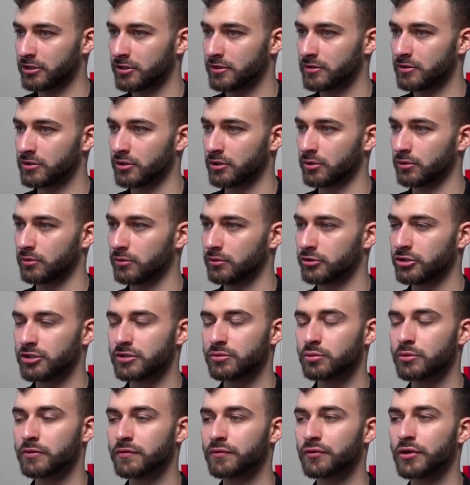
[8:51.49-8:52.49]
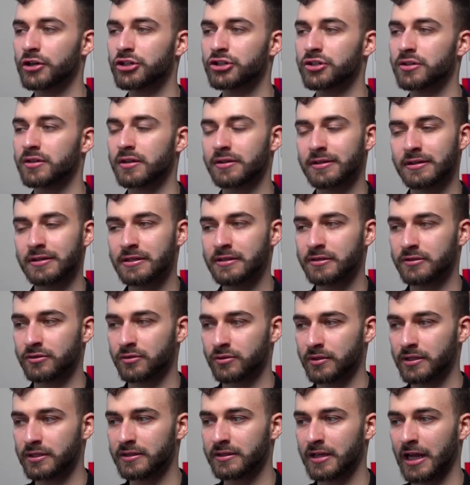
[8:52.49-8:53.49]
so just refresh it at least
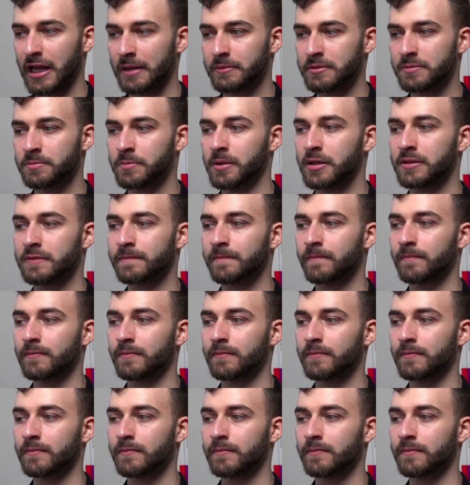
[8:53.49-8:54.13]
three times, but